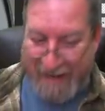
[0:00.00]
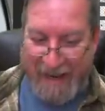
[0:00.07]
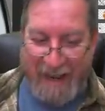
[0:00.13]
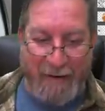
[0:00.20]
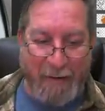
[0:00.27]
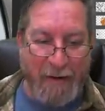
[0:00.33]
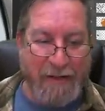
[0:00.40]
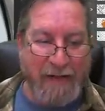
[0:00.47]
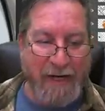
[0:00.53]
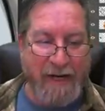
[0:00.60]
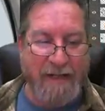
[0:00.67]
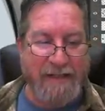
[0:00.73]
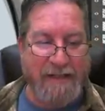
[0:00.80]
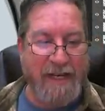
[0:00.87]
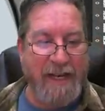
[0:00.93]
I wish I
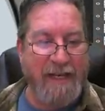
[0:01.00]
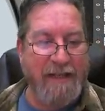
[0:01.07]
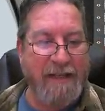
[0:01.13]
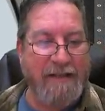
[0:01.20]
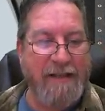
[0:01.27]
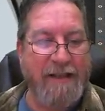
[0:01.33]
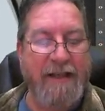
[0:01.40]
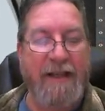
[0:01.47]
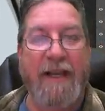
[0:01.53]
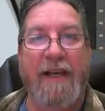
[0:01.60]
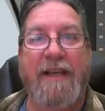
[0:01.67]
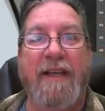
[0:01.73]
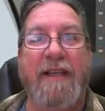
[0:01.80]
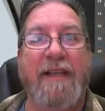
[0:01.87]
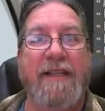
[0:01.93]
could say that the
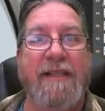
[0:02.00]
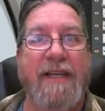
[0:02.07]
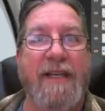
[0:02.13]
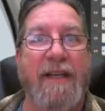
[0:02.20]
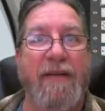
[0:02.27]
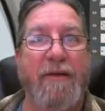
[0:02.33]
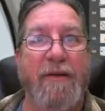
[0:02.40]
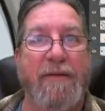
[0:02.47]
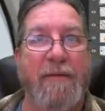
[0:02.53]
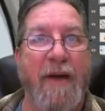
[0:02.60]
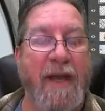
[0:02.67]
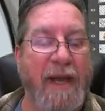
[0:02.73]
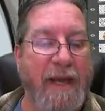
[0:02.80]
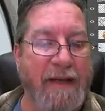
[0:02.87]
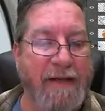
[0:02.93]
Achilles heel was
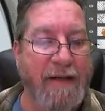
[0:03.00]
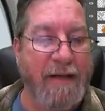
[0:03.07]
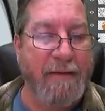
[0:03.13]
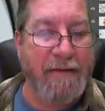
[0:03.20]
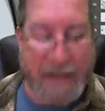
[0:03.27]
my idea. It was